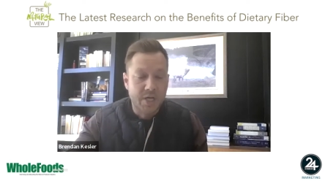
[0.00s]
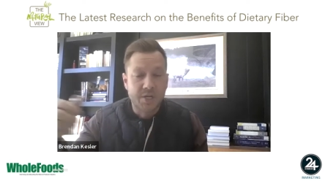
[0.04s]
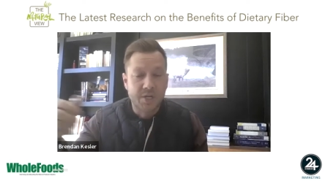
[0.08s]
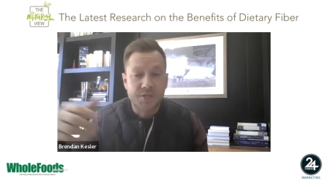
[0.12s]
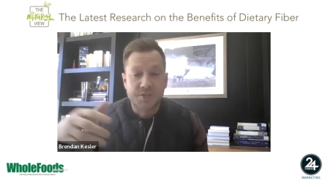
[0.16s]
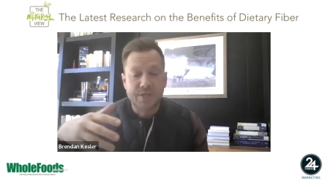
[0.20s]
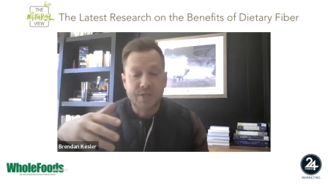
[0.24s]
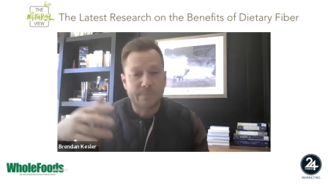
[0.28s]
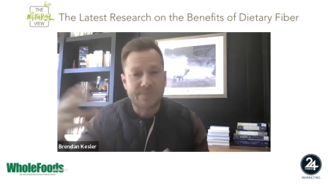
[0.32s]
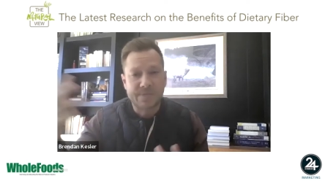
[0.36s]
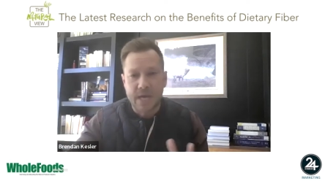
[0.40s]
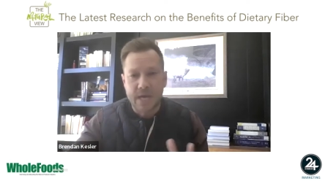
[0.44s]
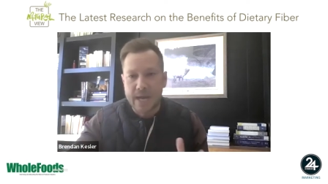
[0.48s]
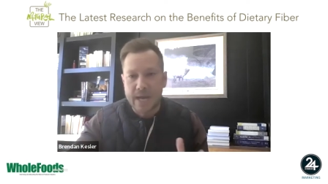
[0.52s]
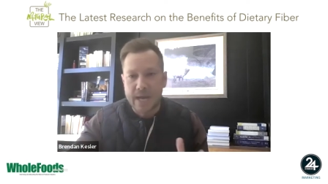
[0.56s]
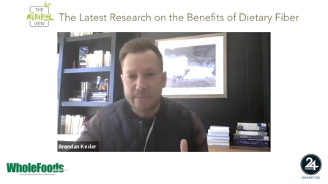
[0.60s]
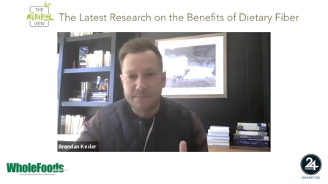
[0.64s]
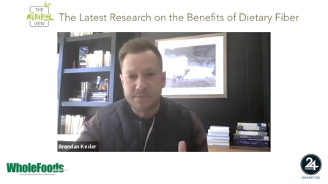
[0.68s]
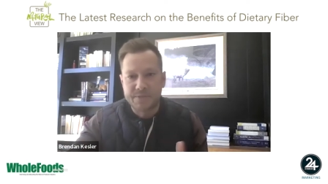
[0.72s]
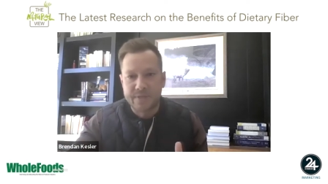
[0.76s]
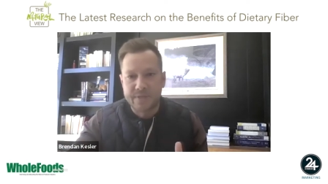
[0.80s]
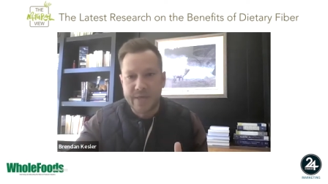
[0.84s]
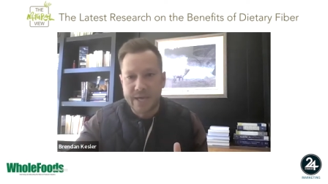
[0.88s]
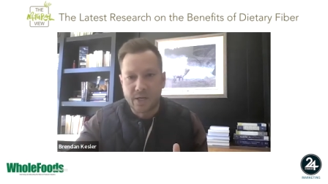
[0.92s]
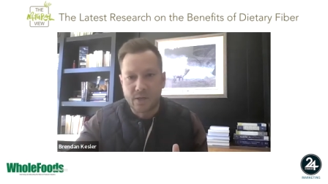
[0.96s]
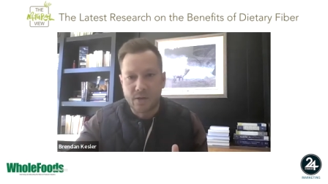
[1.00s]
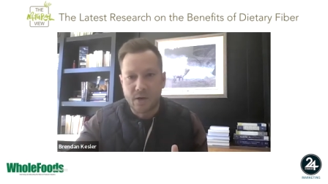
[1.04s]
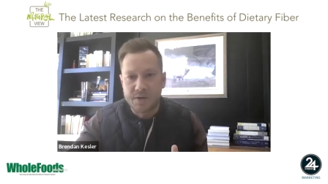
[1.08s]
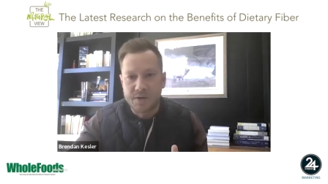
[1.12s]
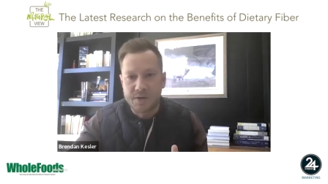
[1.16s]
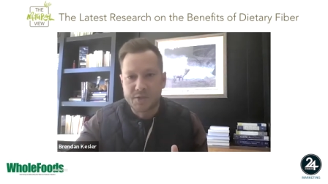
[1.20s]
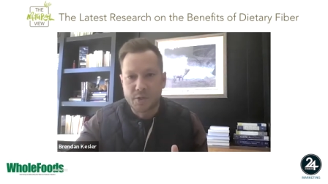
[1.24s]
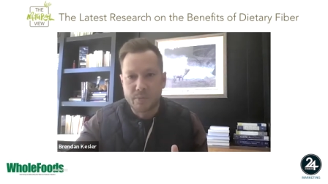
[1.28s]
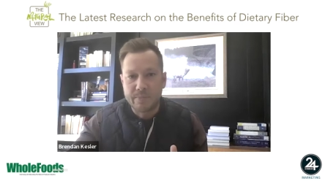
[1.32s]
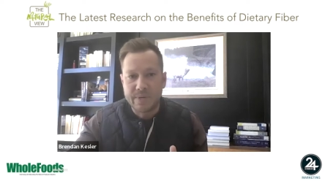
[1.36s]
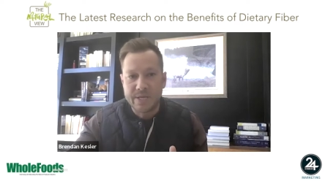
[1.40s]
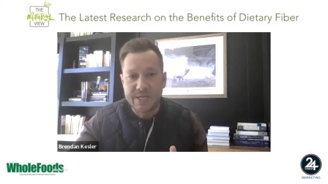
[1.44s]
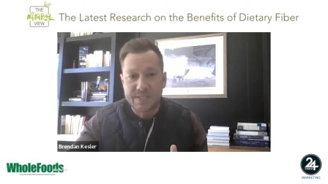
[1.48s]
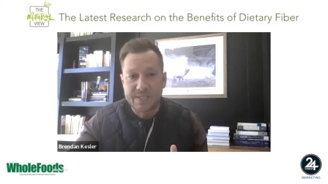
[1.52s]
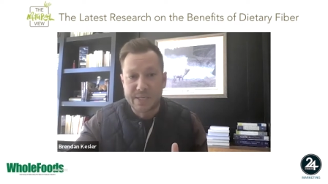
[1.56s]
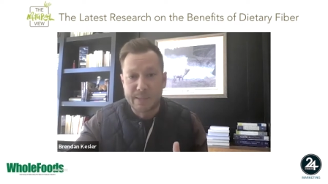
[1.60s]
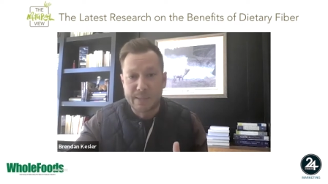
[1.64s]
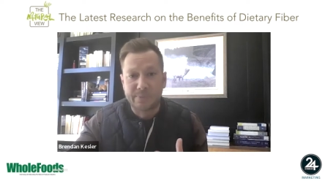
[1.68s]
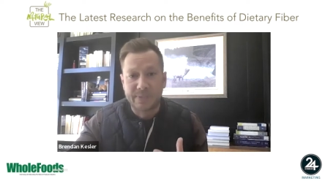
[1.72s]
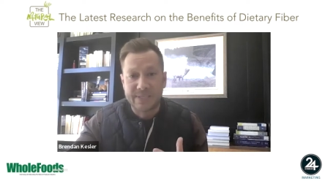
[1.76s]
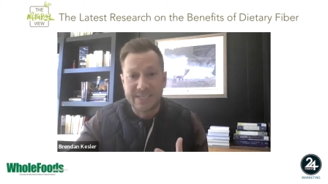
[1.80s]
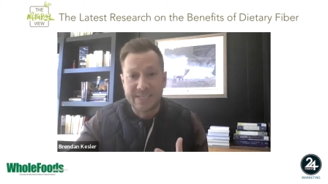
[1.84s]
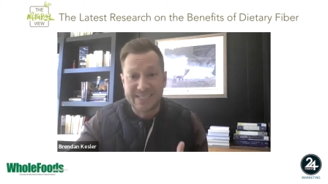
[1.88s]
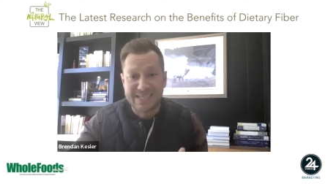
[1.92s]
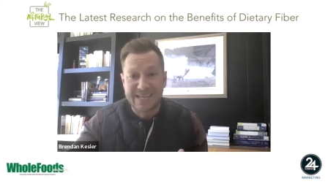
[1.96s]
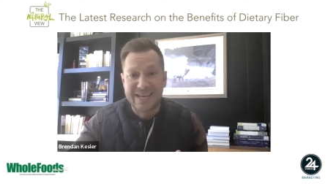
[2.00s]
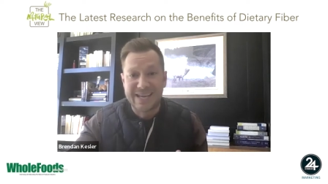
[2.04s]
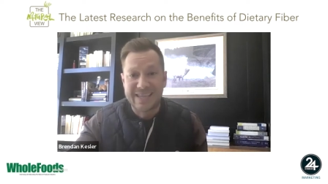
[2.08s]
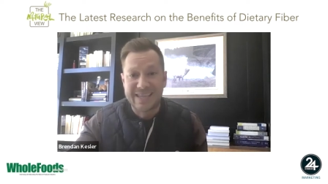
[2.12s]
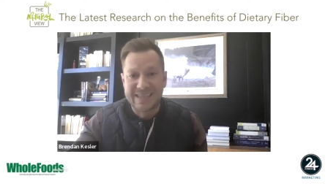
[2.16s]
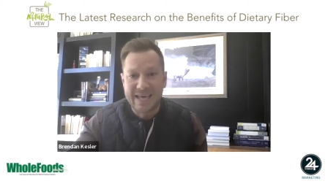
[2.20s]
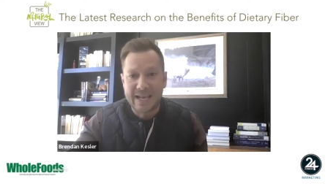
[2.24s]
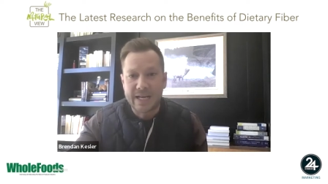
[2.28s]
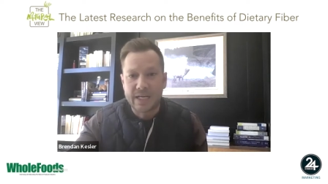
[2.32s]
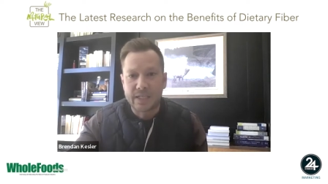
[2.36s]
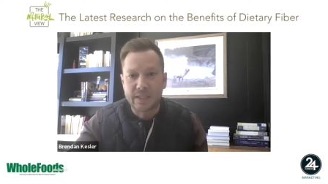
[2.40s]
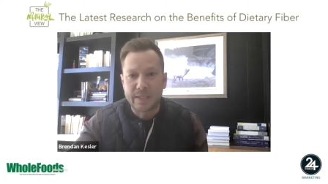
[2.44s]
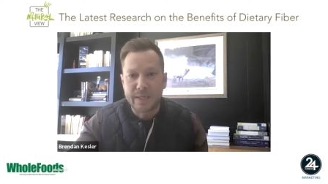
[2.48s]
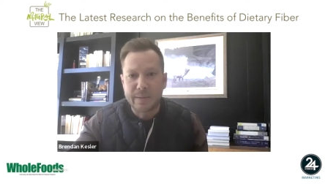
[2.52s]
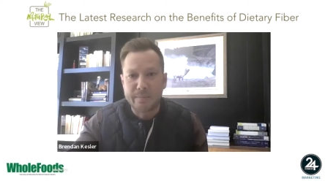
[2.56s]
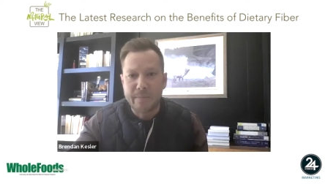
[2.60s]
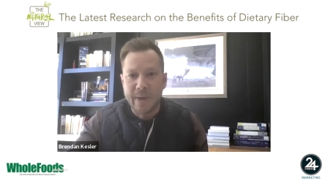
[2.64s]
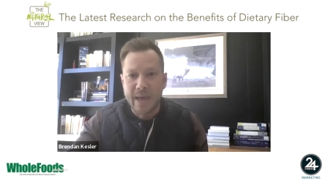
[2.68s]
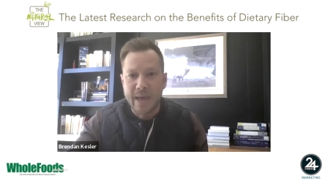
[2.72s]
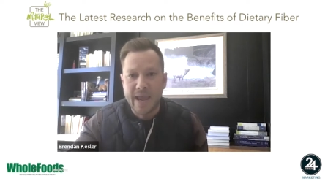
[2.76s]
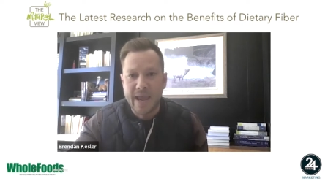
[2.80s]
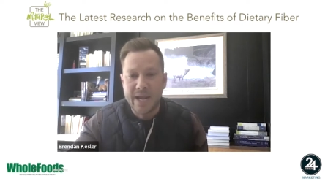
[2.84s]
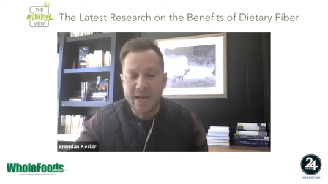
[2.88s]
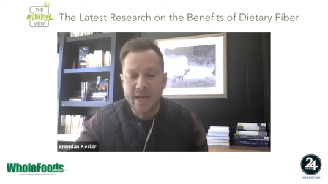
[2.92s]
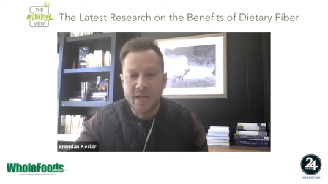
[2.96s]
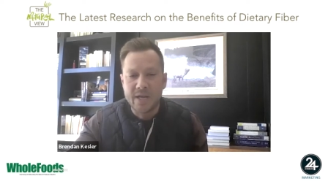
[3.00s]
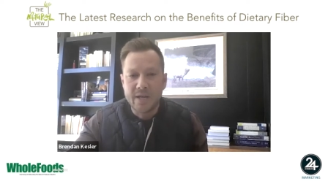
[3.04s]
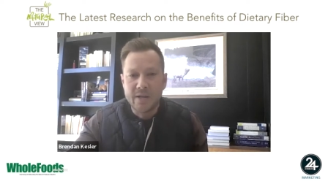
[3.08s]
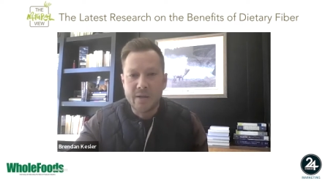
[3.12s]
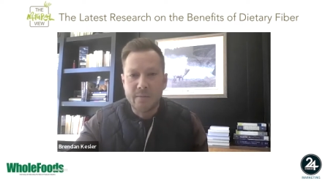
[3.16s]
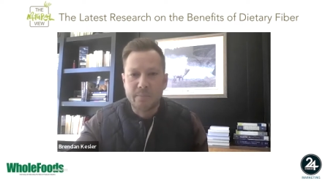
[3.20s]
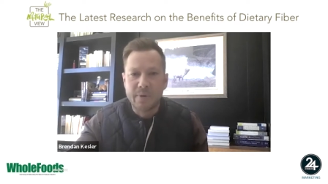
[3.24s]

Sometimes they can also be simply synthetically made,